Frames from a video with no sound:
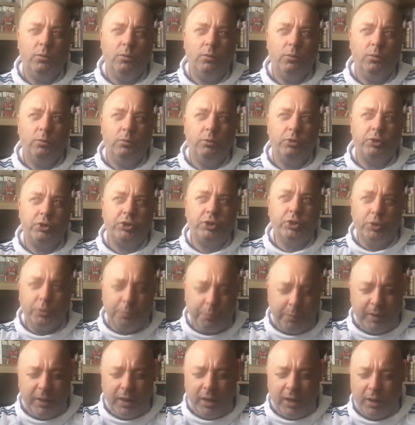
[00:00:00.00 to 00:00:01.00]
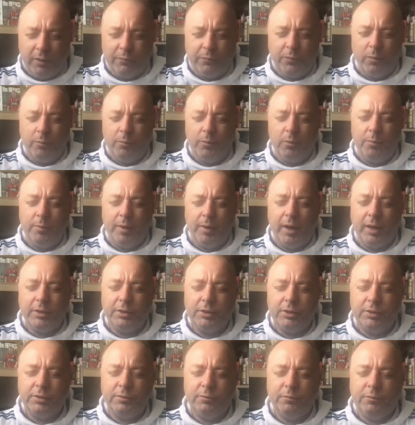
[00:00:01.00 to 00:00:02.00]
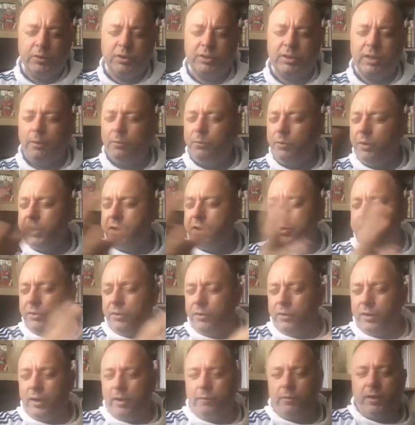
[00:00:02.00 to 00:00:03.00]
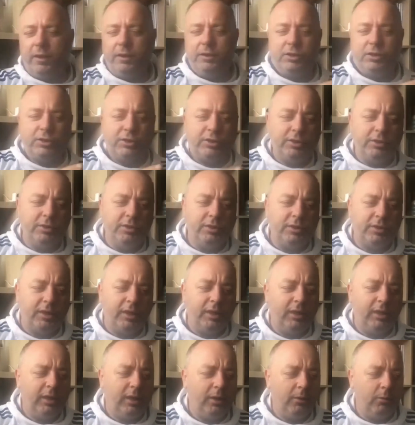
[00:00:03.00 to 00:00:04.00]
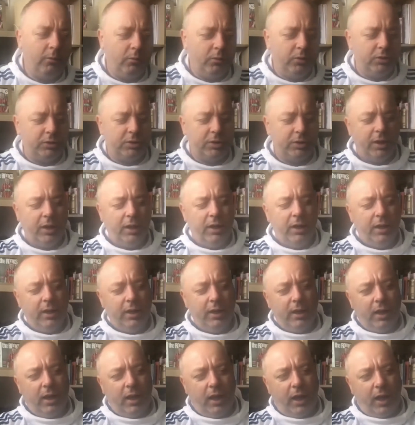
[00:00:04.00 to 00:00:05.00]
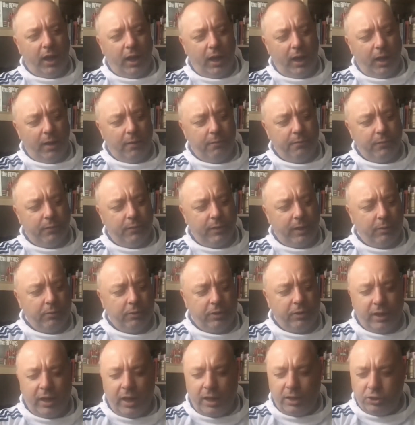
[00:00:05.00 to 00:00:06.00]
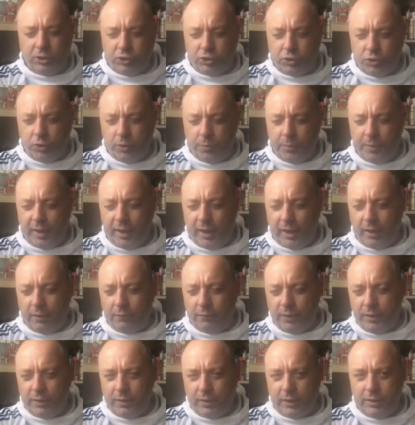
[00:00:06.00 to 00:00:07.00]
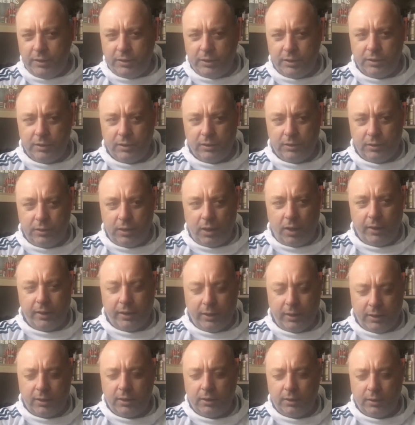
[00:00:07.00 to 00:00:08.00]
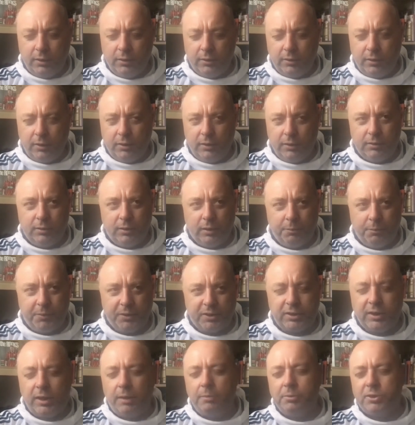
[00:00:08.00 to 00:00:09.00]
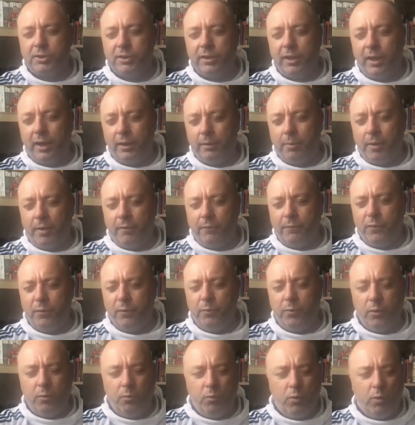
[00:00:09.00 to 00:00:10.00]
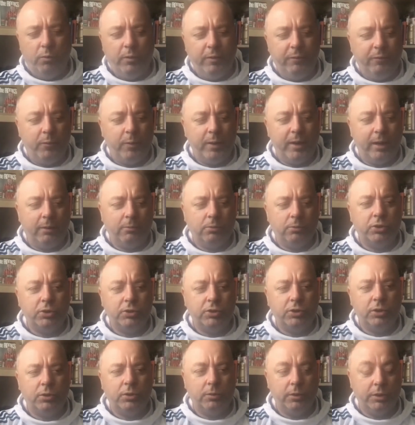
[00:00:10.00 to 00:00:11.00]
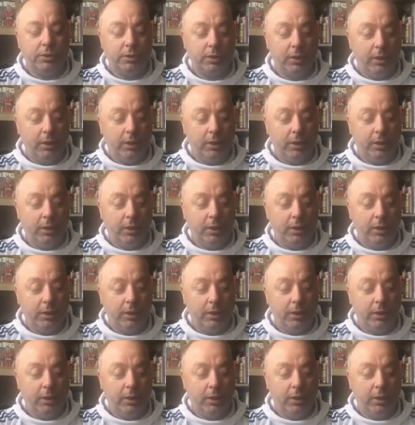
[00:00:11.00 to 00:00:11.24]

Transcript: should be at a football match. For some reason or another, they just didn't think it was, they would get enjoyment out of it. They didn't like the perception they had about football. And what we've been able to do is